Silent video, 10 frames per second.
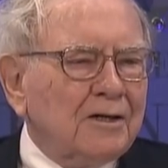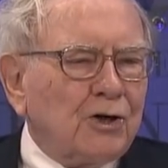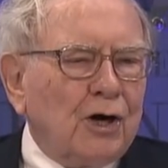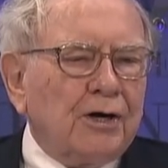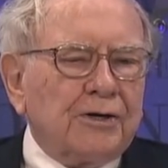
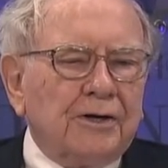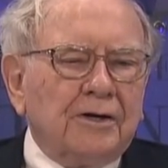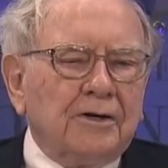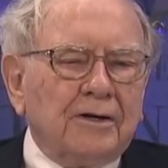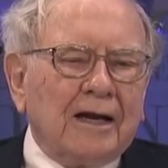car year
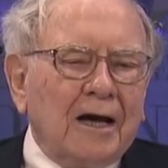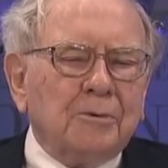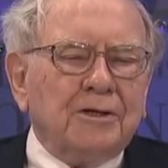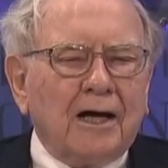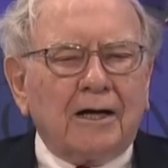here, and I
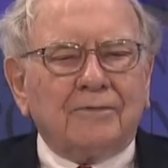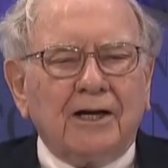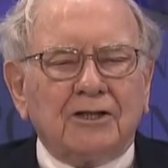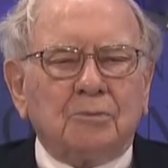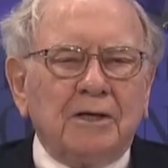would not have
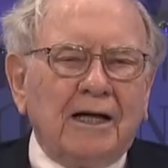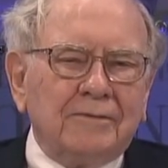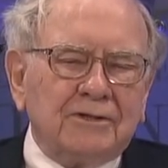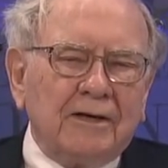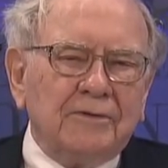guessed we'd have
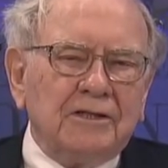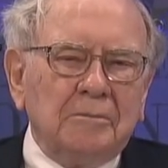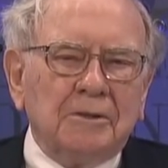a seventeen